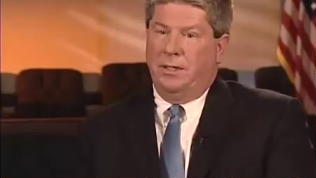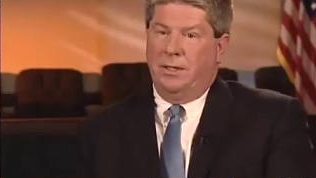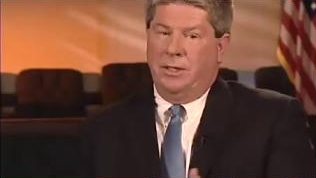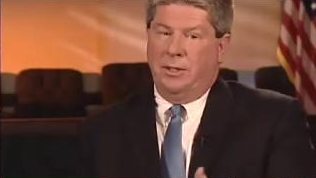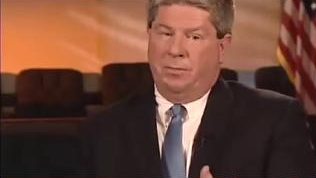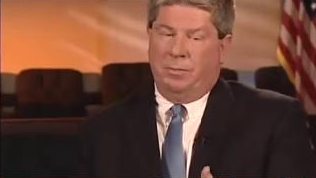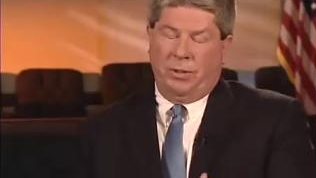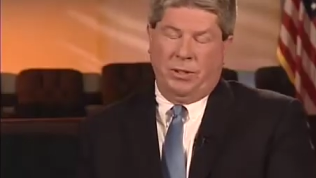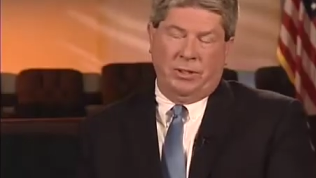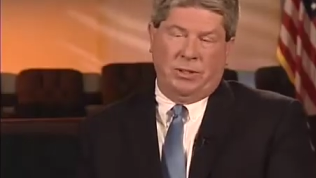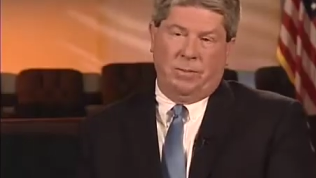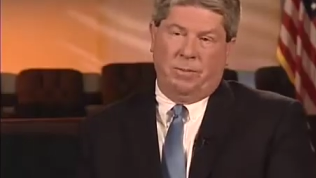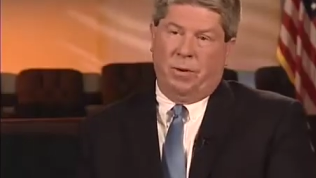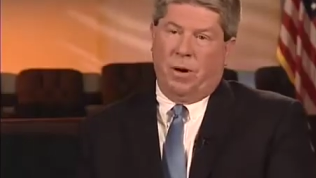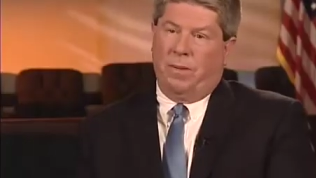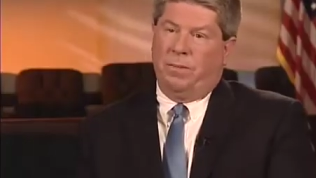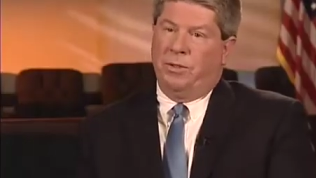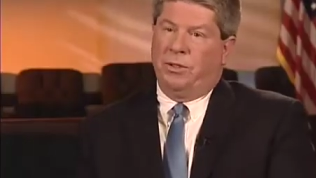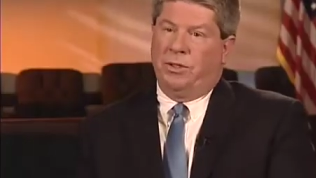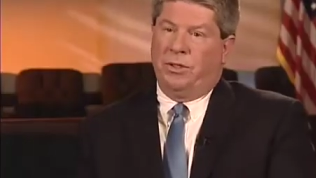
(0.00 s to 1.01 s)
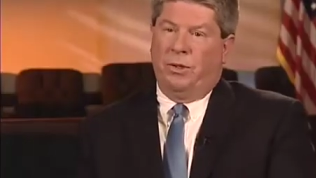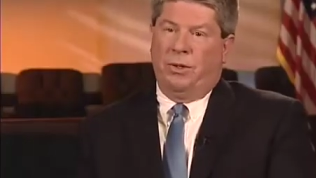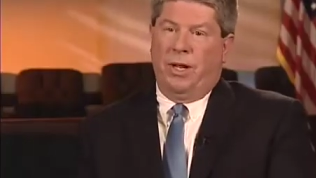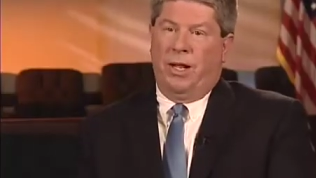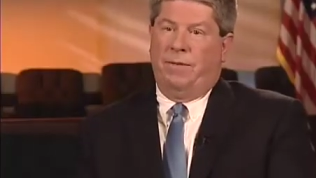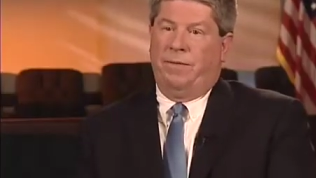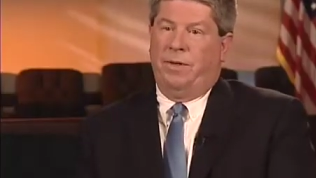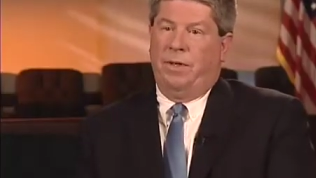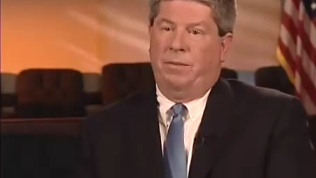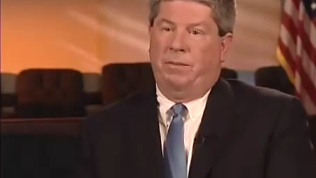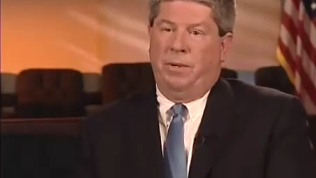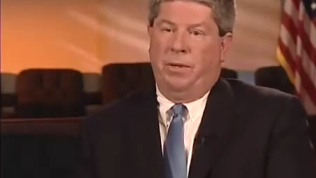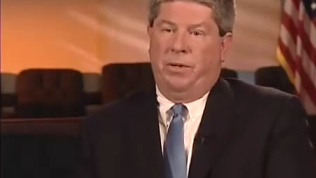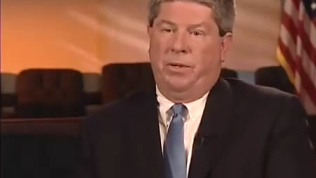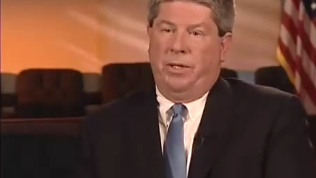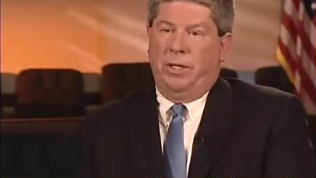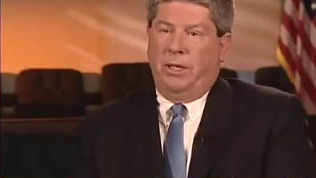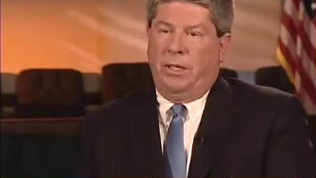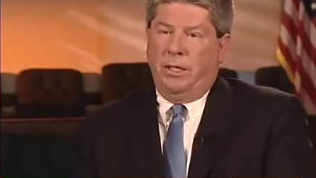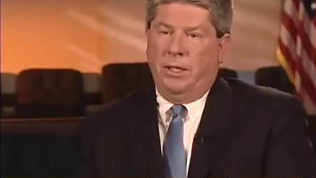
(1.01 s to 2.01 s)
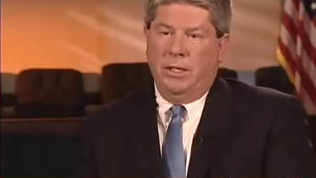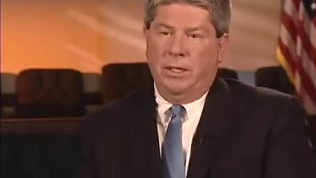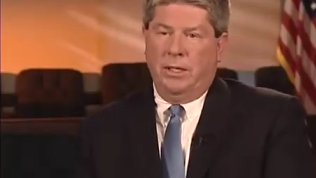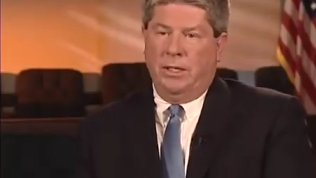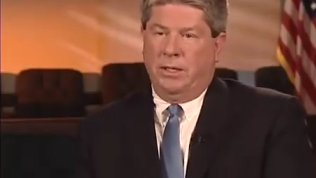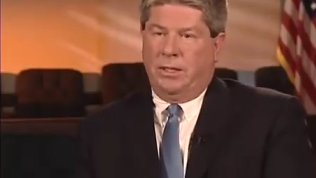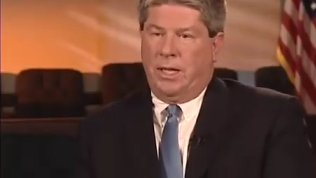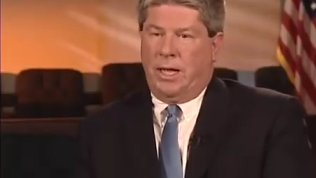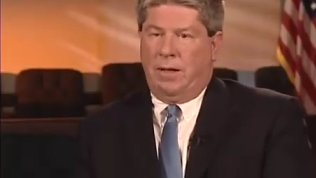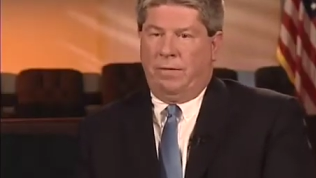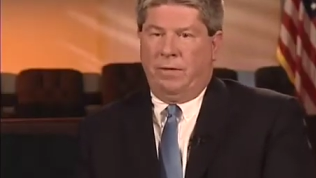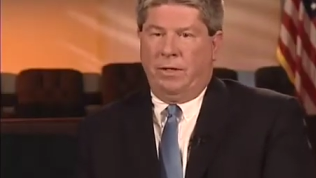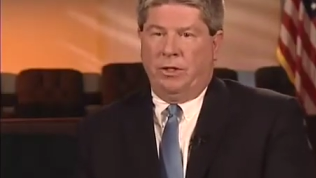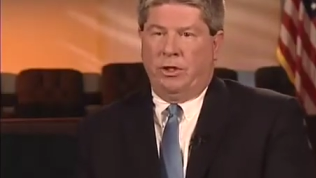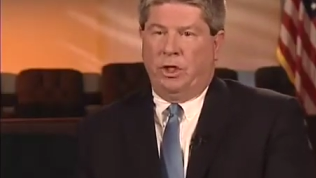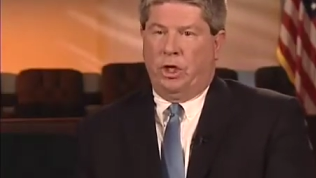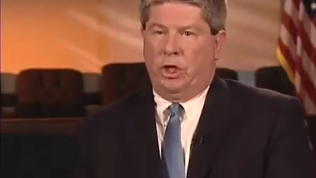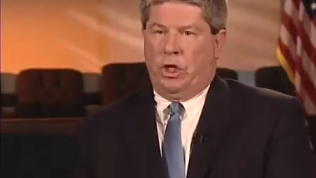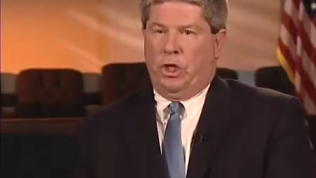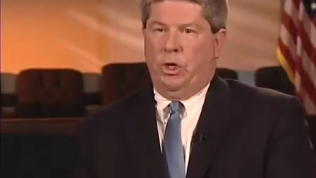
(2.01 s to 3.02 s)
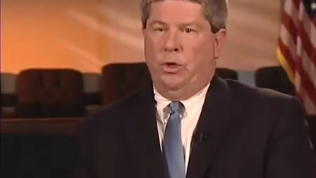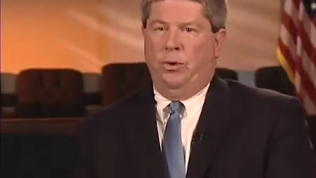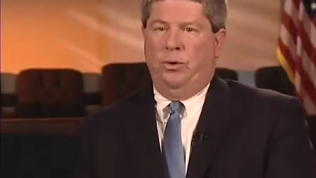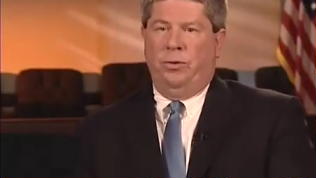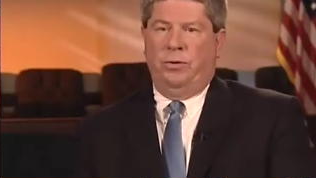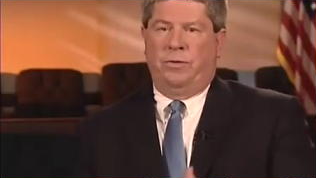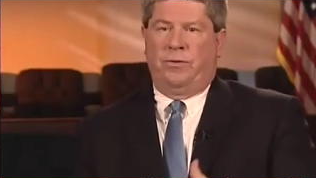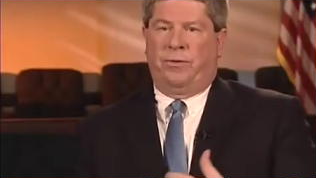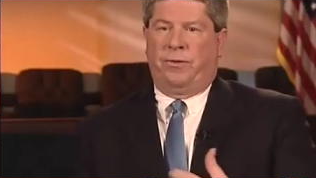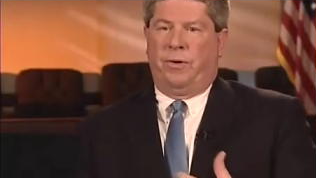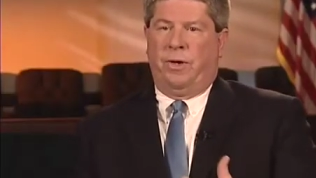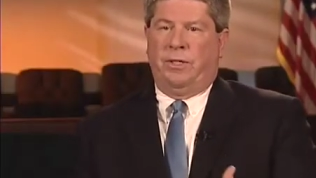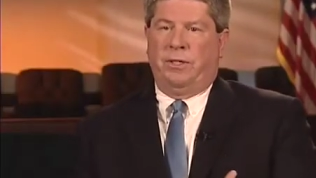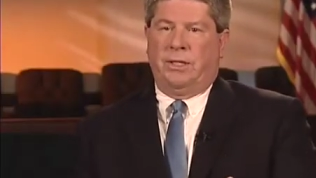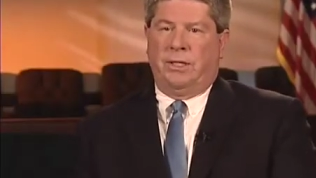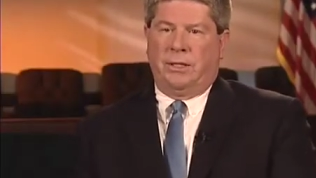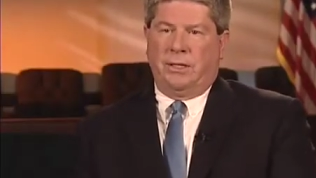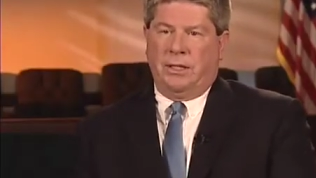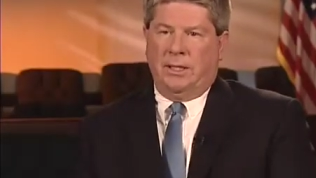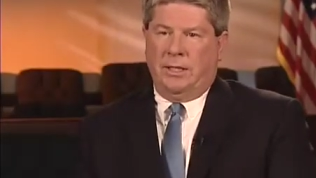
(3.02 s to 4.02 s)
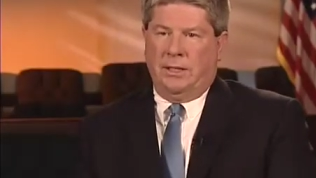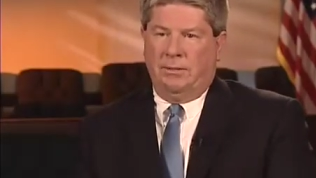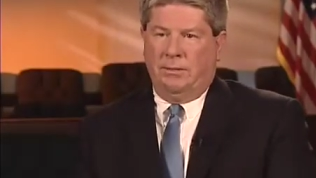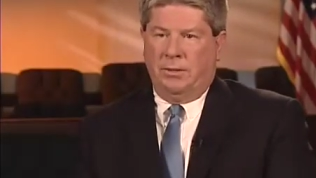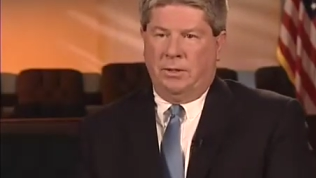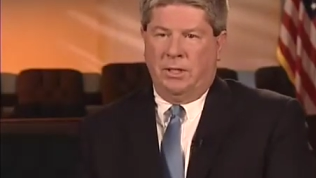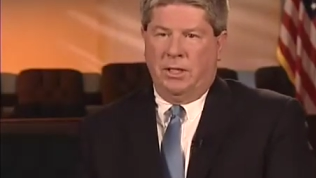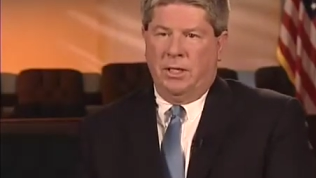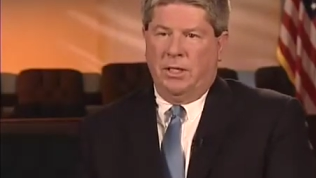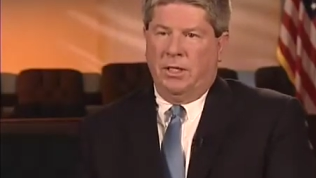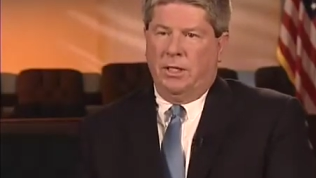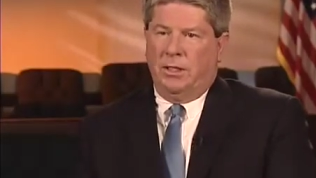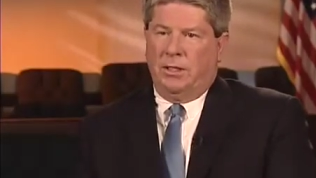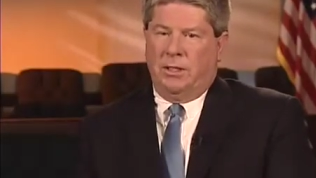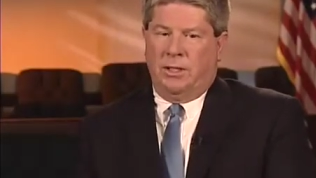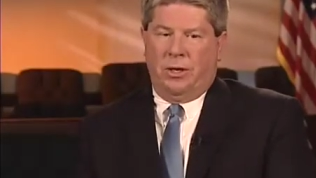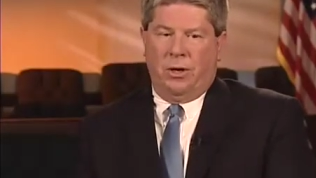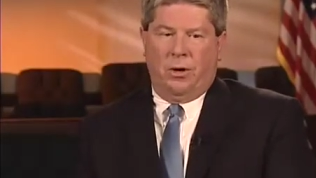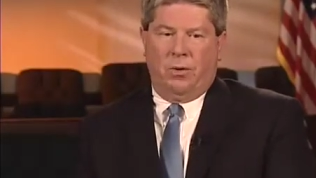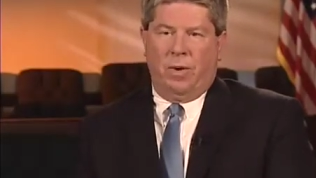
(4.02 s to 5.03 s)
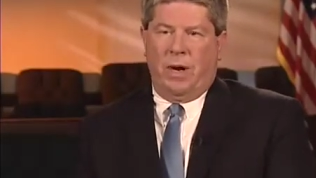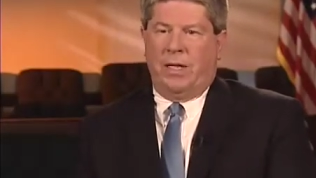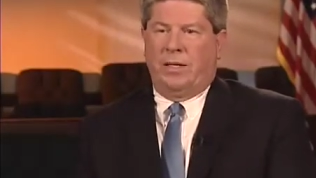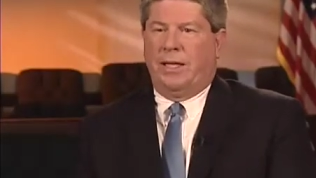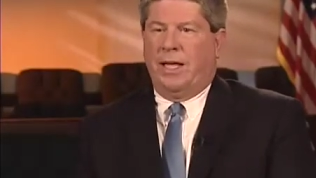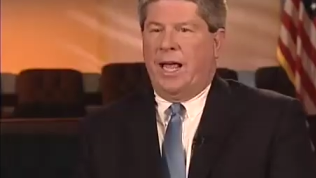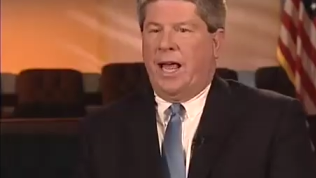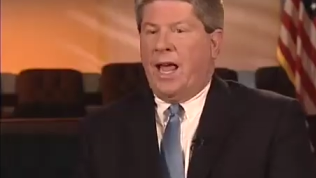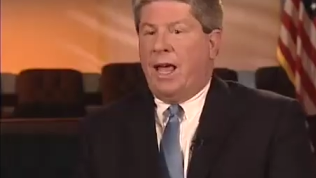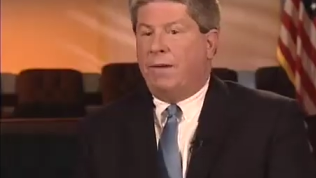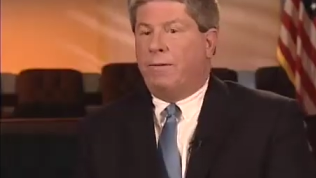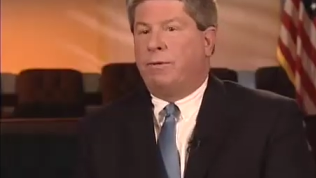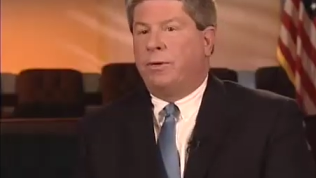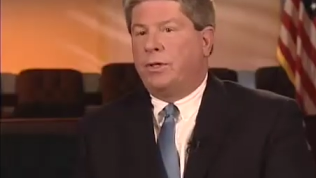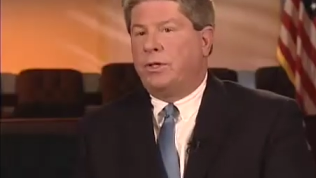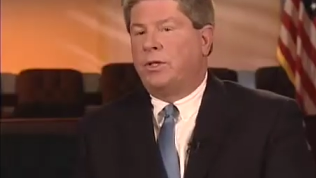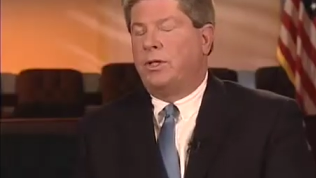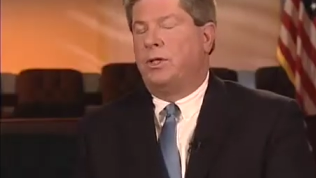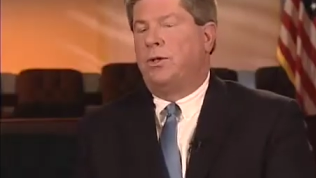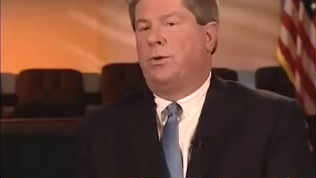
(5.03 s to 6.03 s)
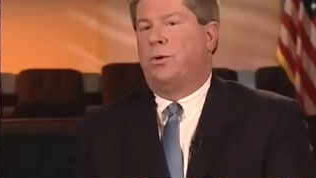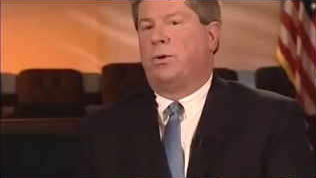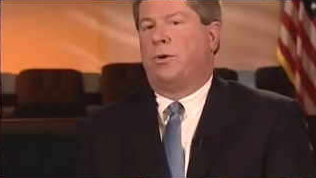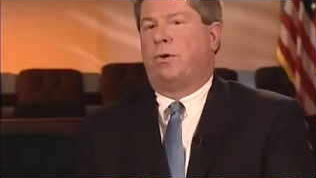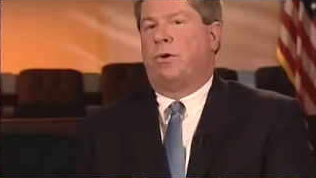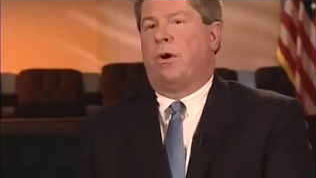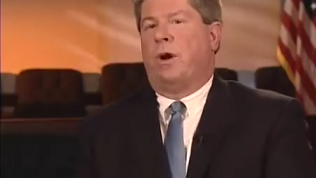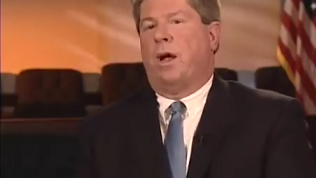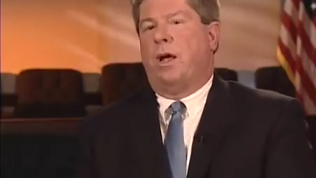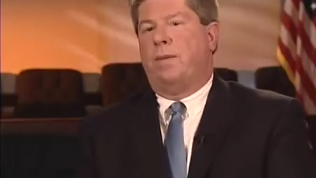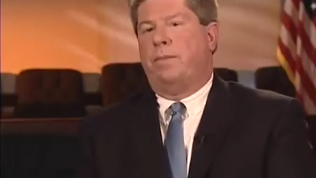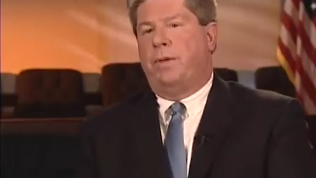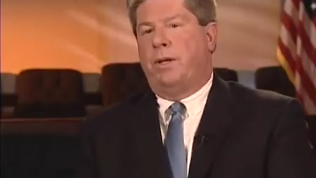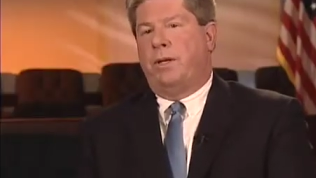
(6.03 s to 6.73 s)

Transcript: these police departments don't have the ability to have these huge forensic teams to go around to every single crime.